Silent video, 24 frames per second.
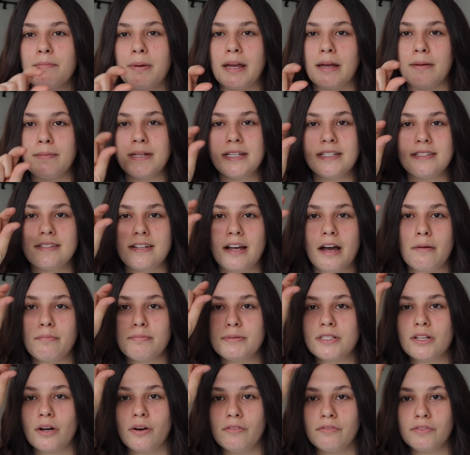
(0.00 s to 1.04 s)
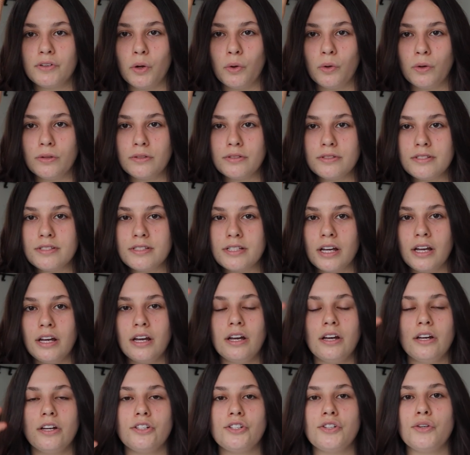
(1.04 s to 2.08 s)
baby steps of goals
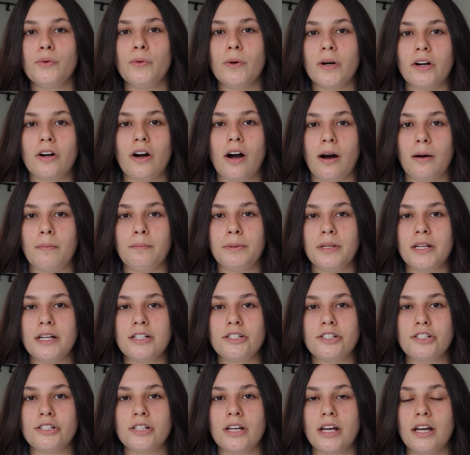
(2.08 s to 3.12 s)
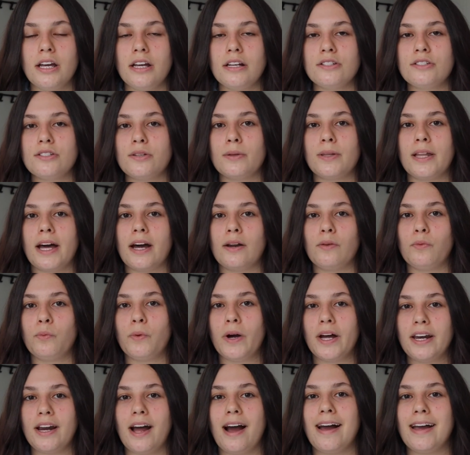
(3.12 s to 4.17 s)
to accomplish so that
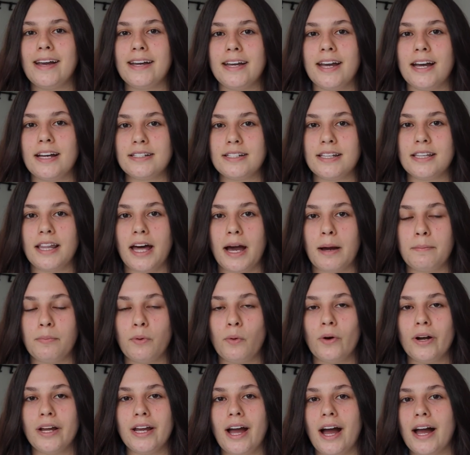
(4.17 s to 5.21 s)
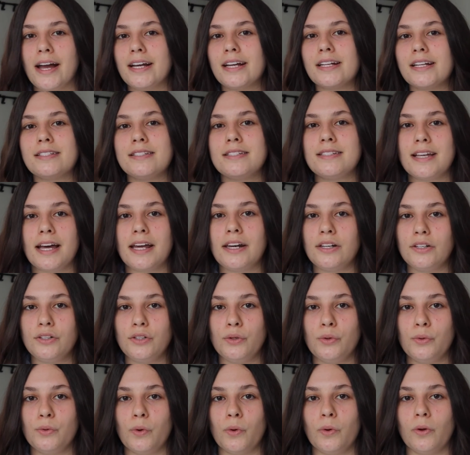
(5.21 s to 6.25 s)
when I get to that point, I can set a
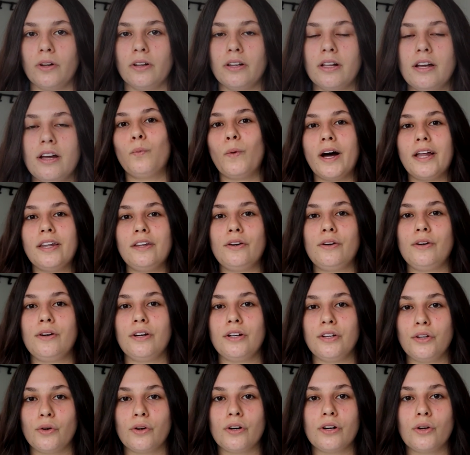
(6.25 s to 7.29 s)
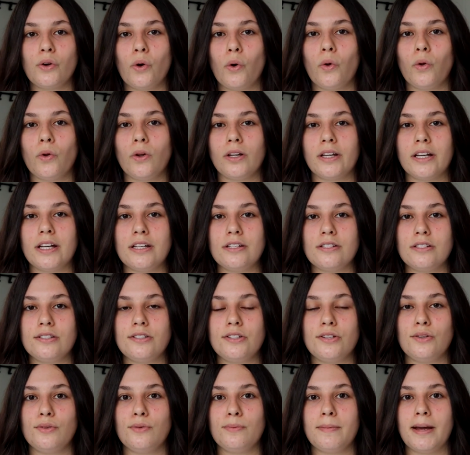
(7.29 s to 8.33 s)
new goal. Whether your goal is
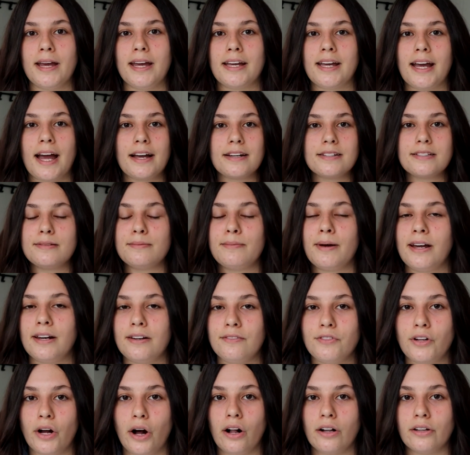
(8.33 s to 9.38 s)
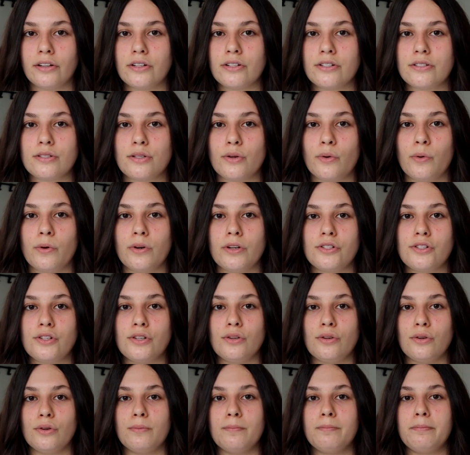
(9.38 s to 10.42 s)
to make X amount of dollars or
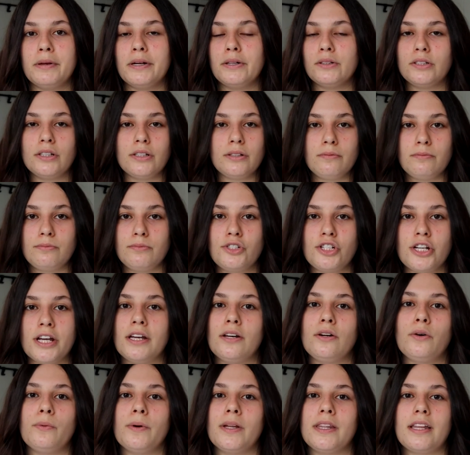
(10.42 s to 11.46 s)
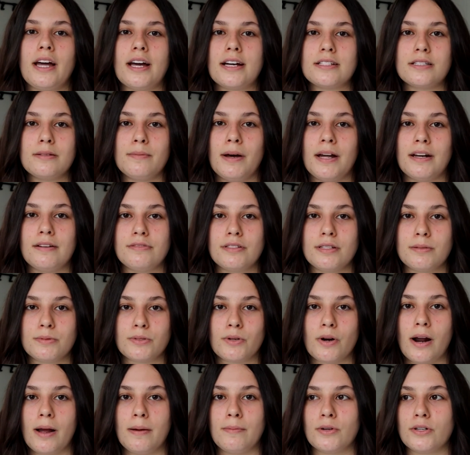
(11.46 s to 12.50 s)
to build a channel with X amount of
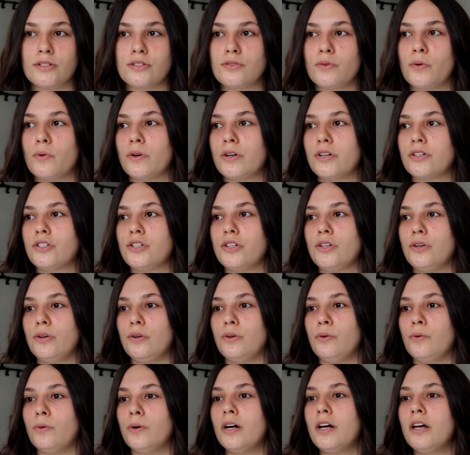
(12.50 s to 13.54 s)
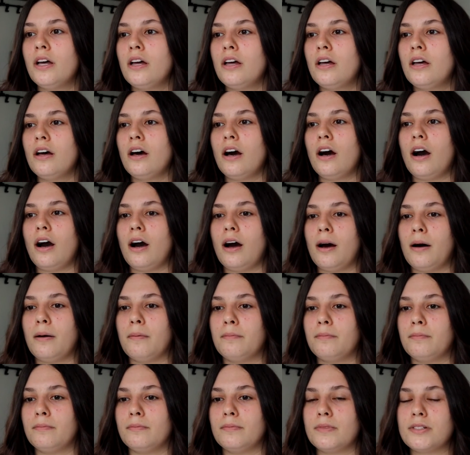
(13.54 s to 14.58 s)
subscribers or to
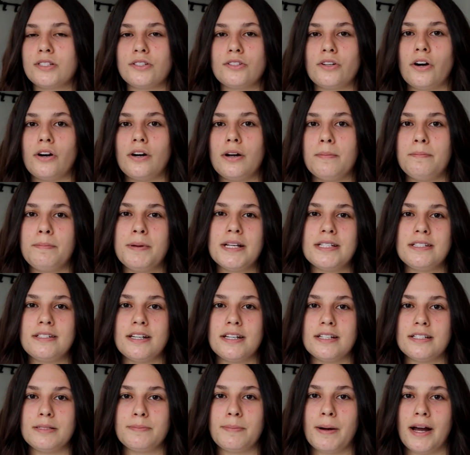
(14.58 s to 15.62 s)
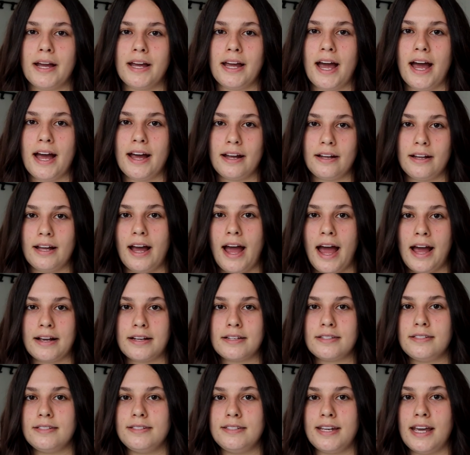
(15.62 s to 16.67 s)
um, start a business by
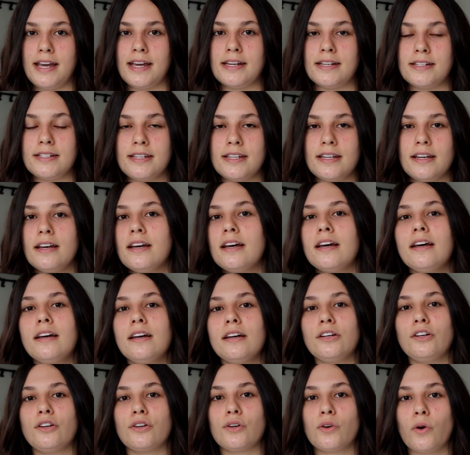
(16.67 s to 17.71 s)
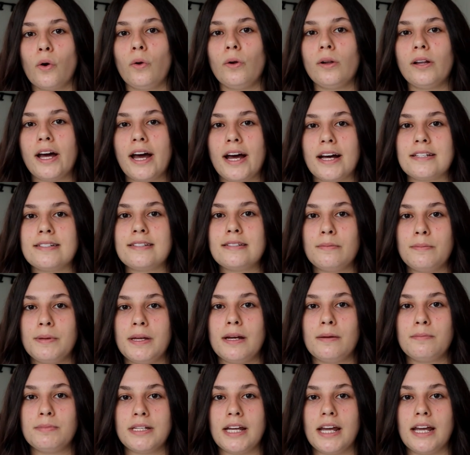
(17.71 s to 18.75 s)
X date, your goal has to
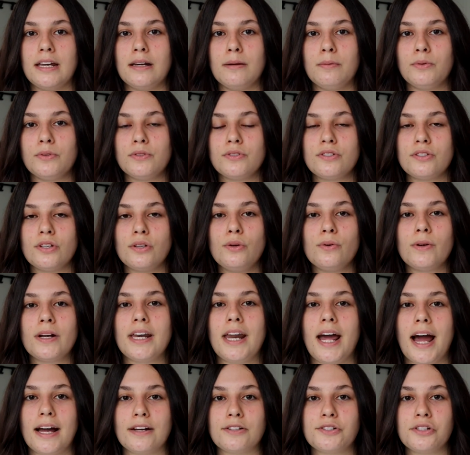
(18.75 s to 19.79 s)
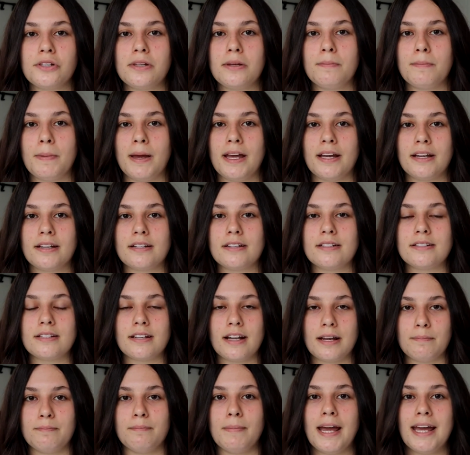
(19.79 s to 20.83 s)
be obtainable so you can actually make
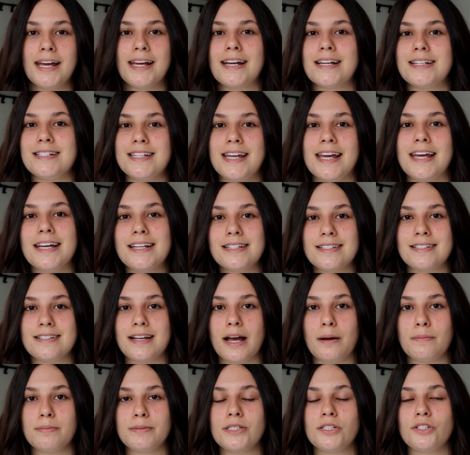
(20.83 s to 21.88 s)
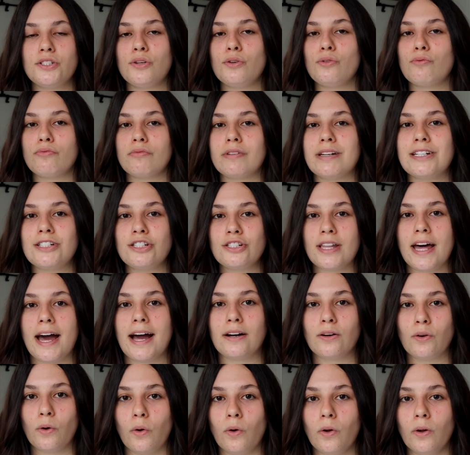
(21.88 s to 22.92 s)
make and take steps to reach
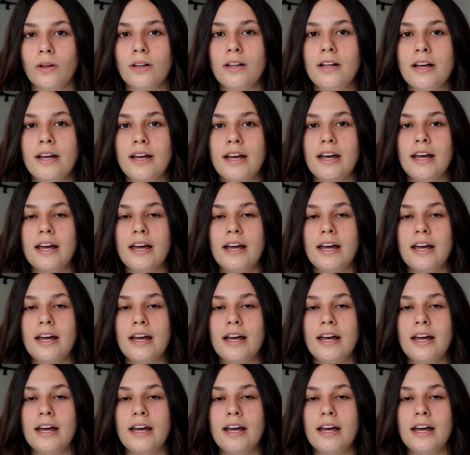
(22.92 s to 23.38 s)
that goal.